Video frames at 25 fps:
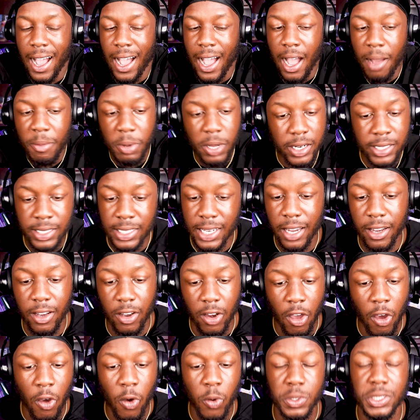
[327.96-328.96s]
I'm gonna say
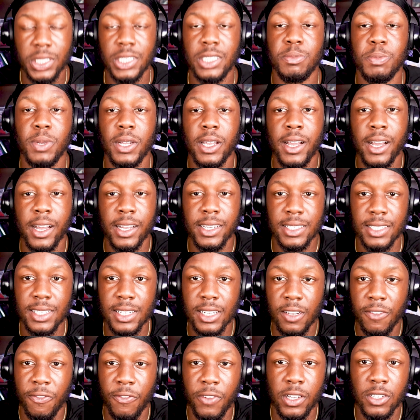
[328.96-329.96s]
no, just because
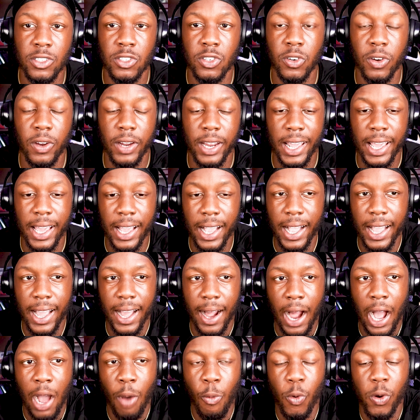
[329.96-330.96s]
this feature,
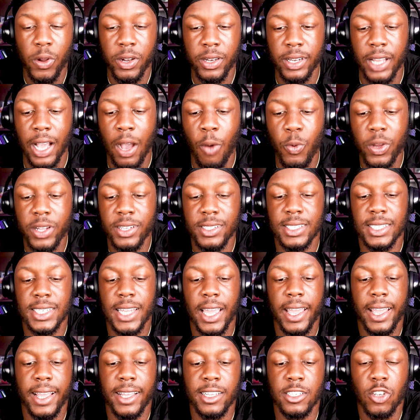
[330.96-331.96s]
I wouldn't
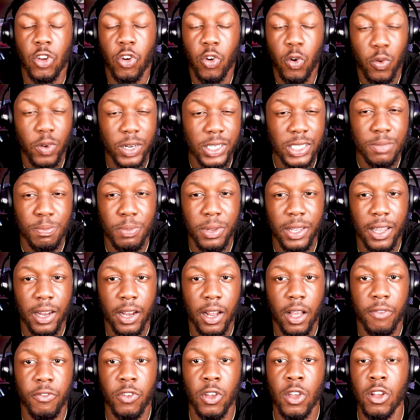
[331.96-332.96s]
say it's crispy
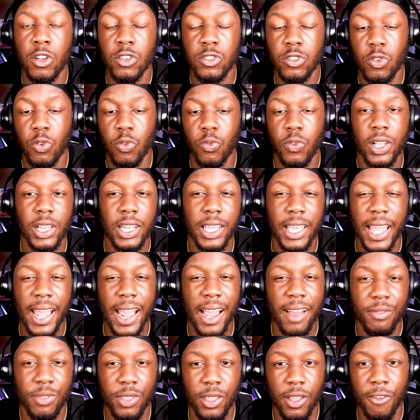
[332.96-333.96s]
enough to really
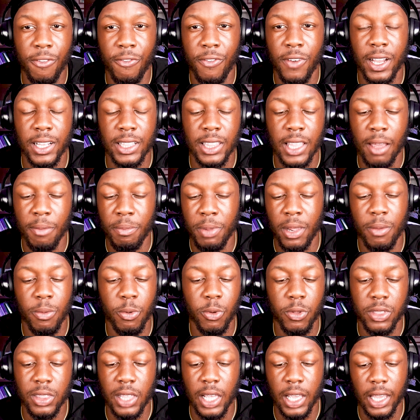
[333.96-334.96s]
have the effect that
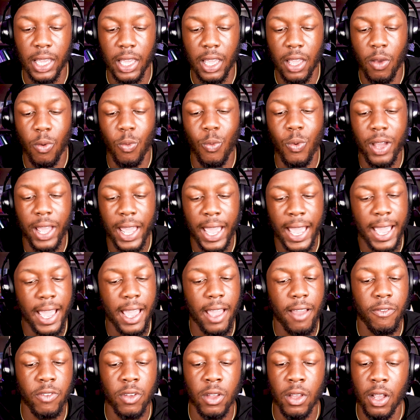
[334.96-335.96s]
people think it would
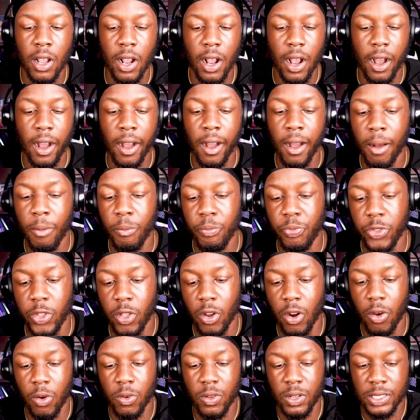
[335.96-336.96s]
have.
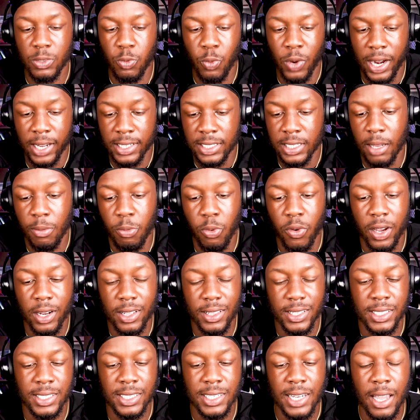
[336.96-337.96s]
When I separated
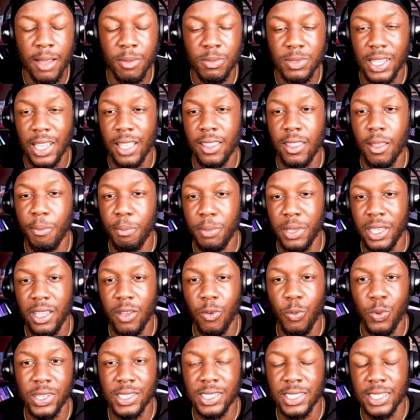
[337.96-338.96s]
the stems and the
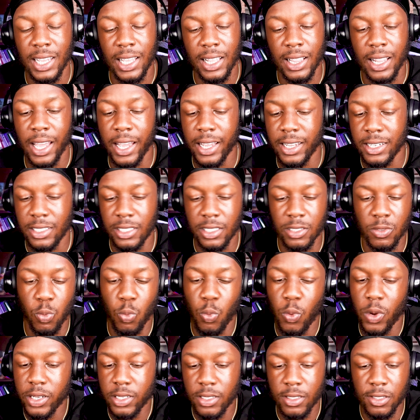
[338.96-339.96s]
beat, we seen that it just
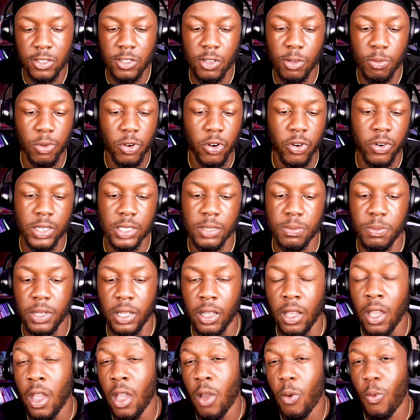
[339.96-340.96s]
wasn't super
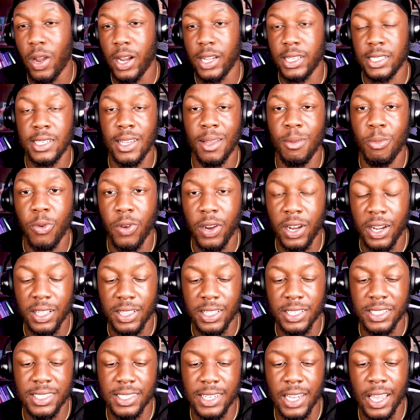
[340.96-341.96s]
crispy. When I separated
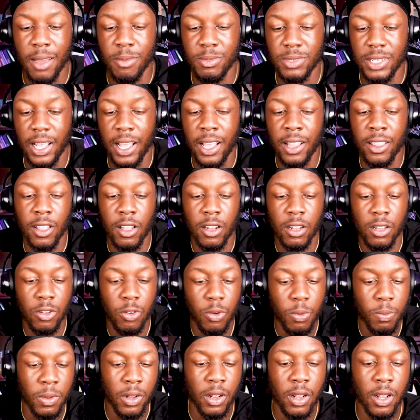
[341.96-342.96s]
the stems and the
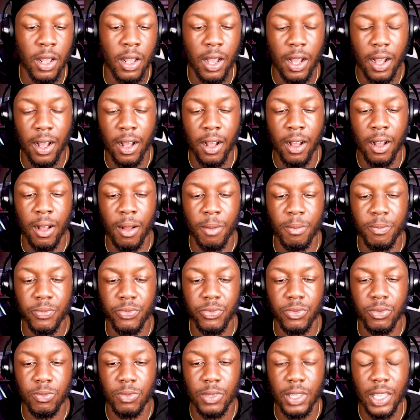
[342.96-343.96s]
loop,
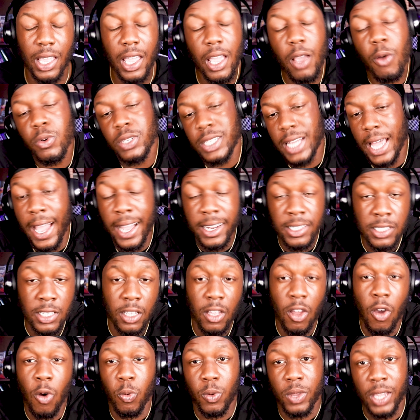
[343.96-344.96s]
it was
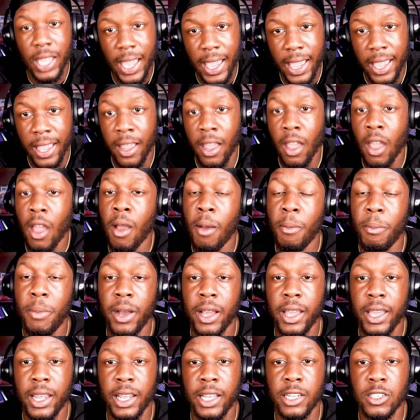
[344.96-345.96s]
actually okay.
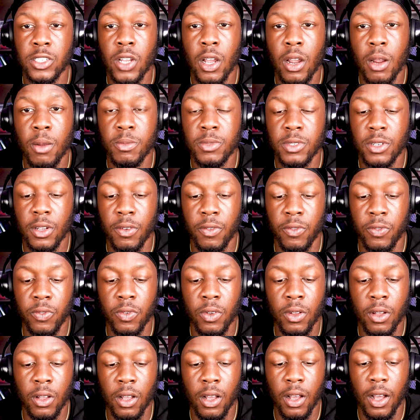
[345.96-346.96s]
But in terms of
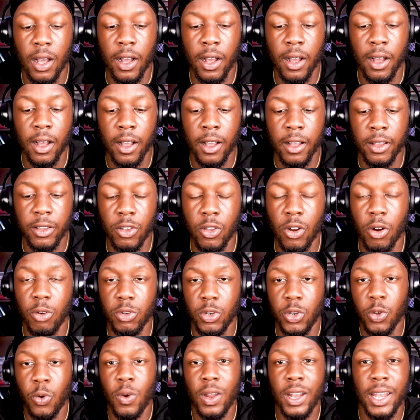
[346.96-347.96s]

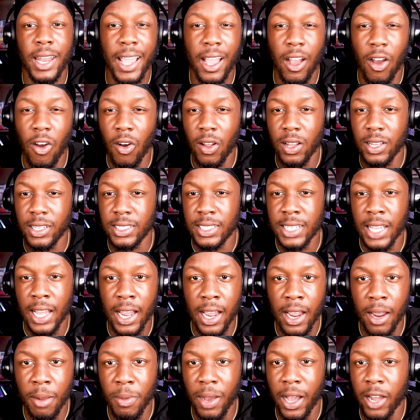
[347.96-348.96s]
doing that all the
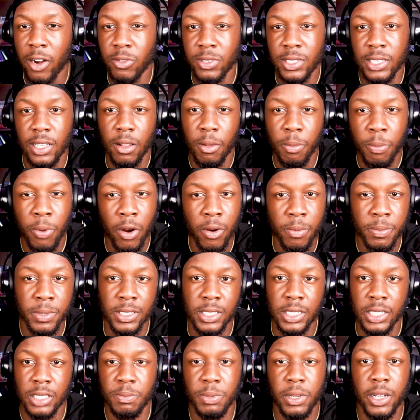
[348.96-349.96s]
time, I don't see the purpose,
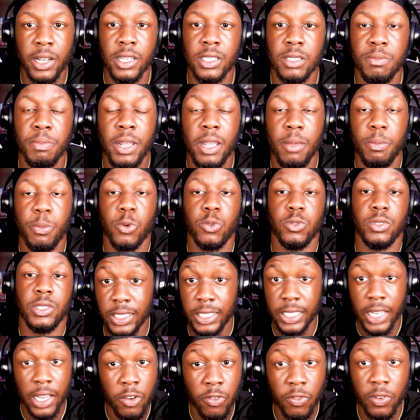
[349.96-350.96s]
just because people
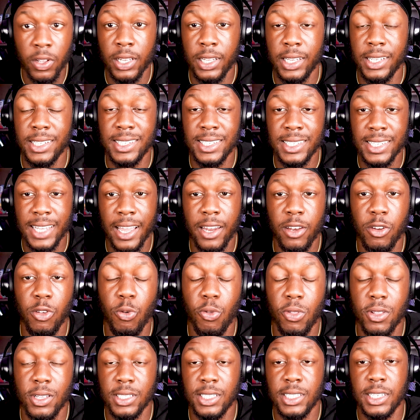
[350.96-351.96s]
generally send
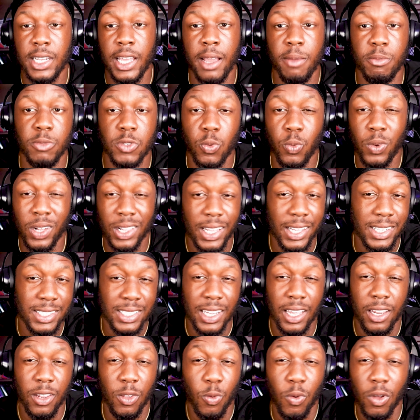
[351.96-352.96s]
you the stems when they
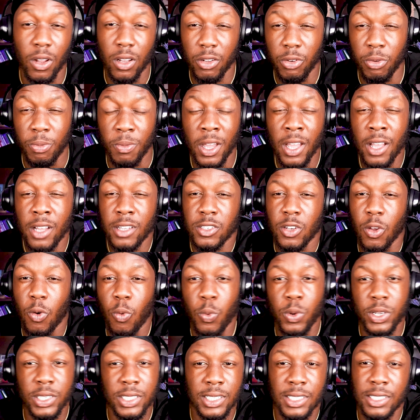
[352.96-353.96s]
send you a loop. So
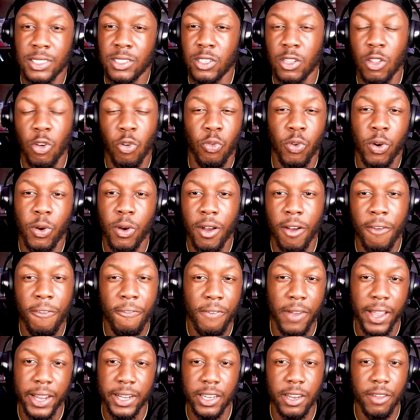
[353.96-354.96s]
what's the real
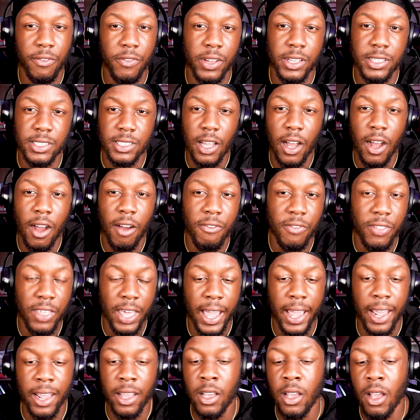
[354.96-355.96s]
effectiveness of
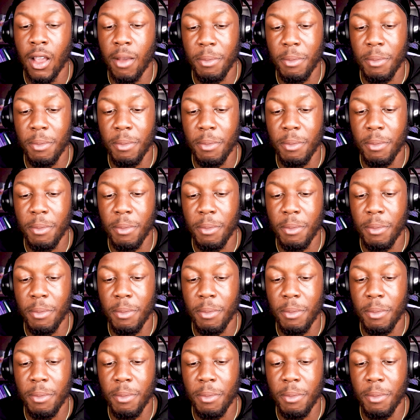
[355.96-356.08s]
that?